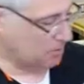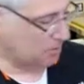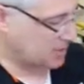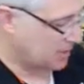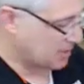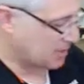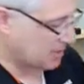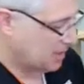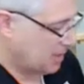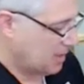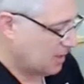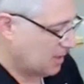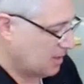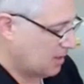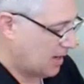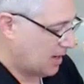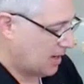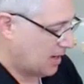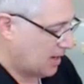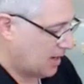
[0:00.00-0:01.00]
bolt setting.
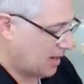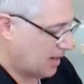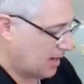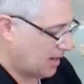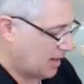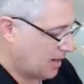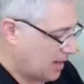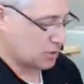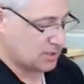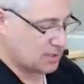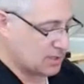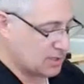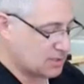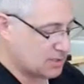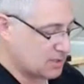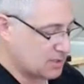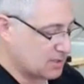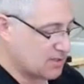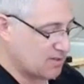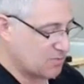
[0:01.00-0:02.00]
I can measure the
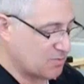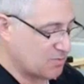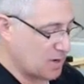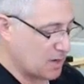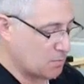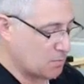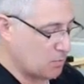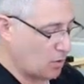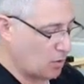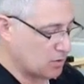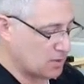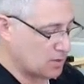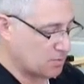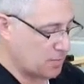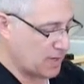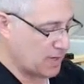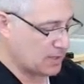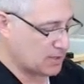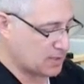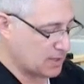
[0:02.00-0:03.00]
distance of my bolt
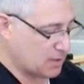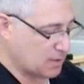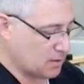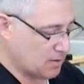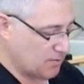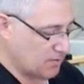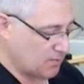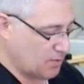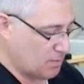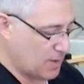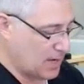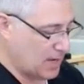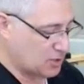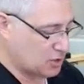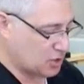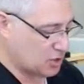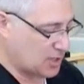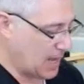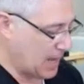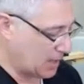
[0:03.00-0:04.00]
spacing from
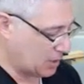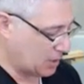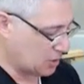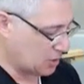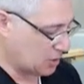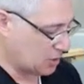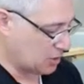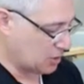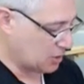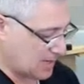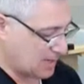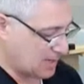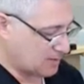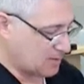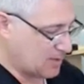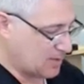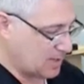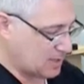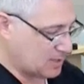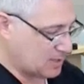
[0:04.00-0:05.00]
edge to edge and
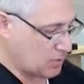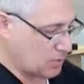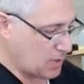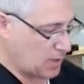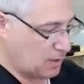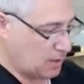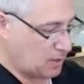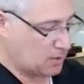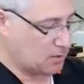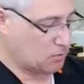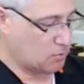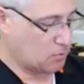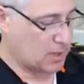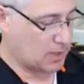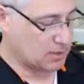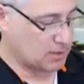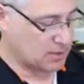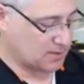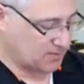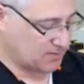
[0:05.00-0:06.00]
set this rail
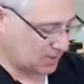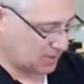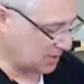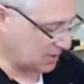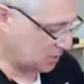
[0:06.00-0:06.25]
relative